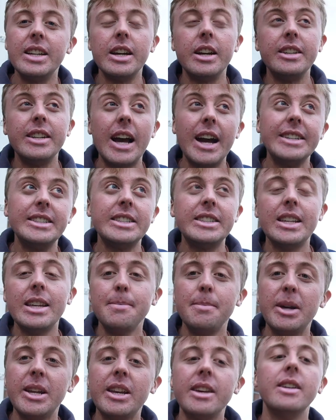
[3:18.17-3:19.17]
9 to
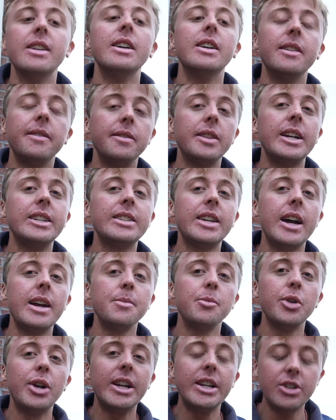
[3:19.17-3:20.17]
10 minute flight
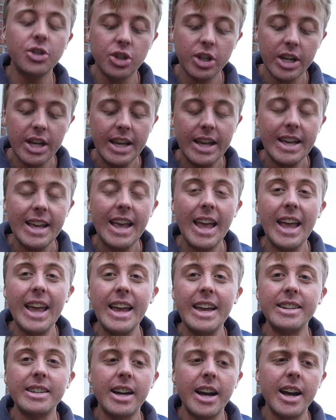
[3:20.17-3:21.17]
time range,
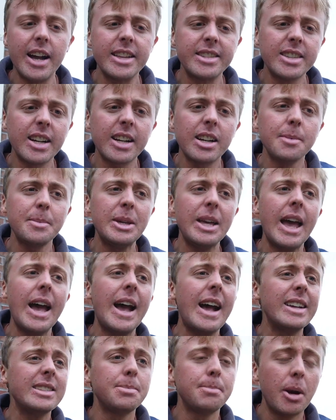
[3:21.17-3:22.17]
and it's not gonna be
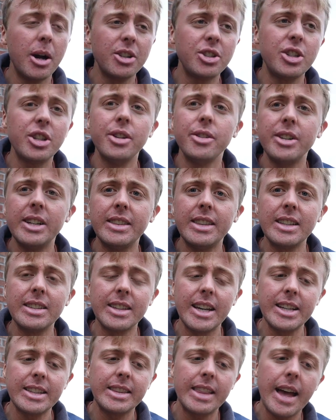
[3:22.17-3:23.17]
as punchy or anything
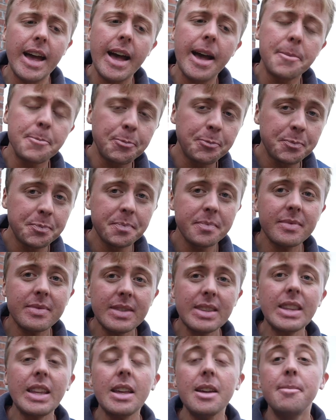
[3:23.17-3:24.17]
like that,
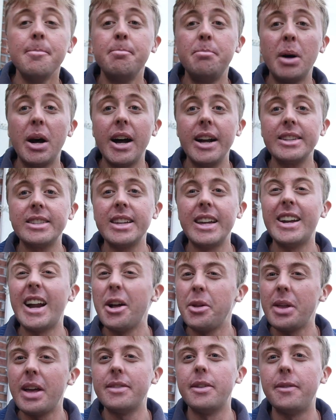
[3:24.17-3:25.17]
but, and I
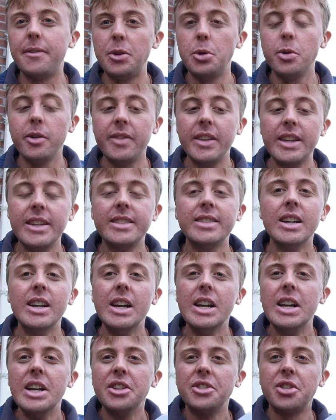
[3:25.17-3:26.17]
only have a few of these,
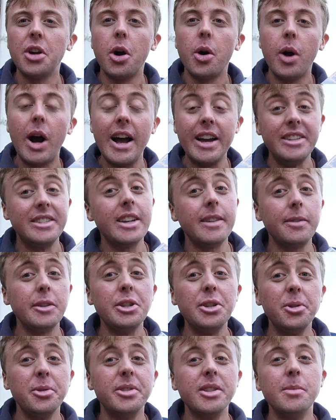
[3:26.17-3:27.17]
so I
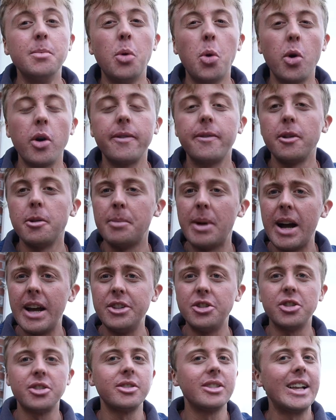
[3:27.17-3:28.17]
definitely use them more for my,
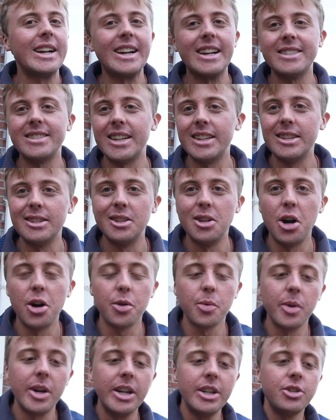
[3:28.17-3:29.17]
just like I said,
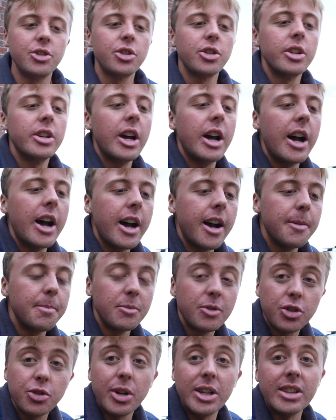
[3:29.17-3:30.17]
long range
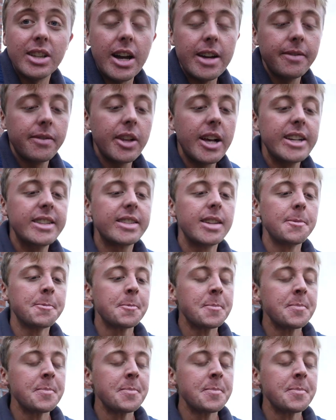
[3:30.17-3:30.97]
straight line flights.